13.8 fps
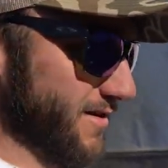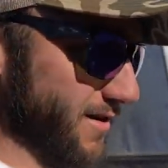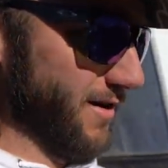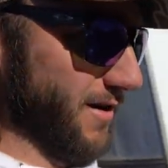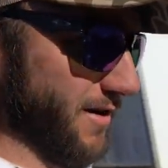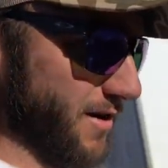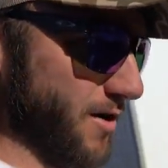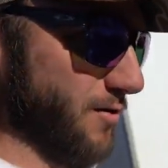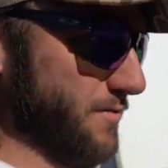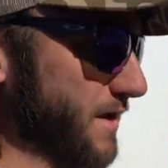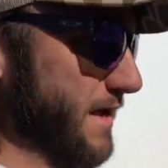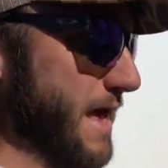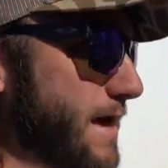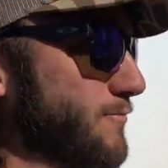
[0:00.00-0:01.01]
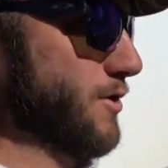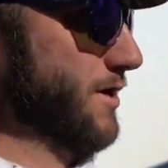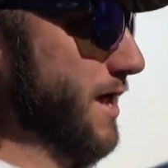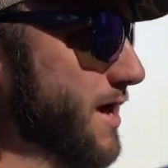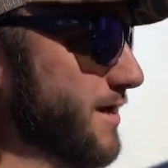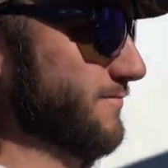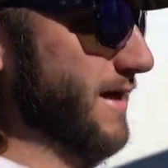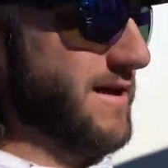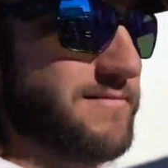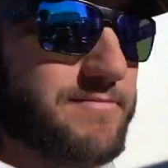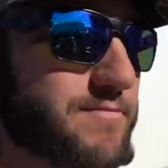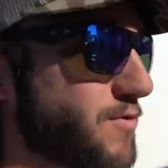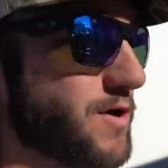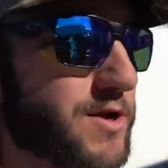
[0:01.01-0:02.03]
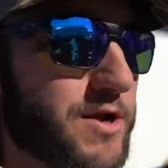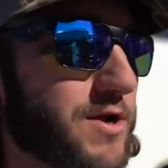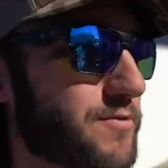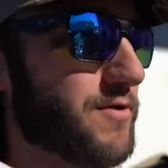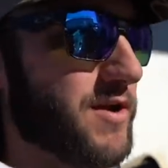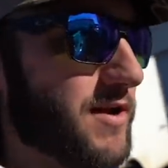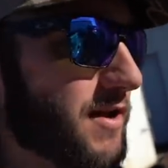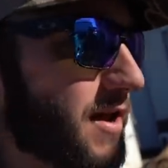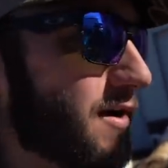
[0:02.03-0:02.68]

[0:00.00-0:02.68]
Uh, girl was like, "Yeah, we're done. That we're good. We're getting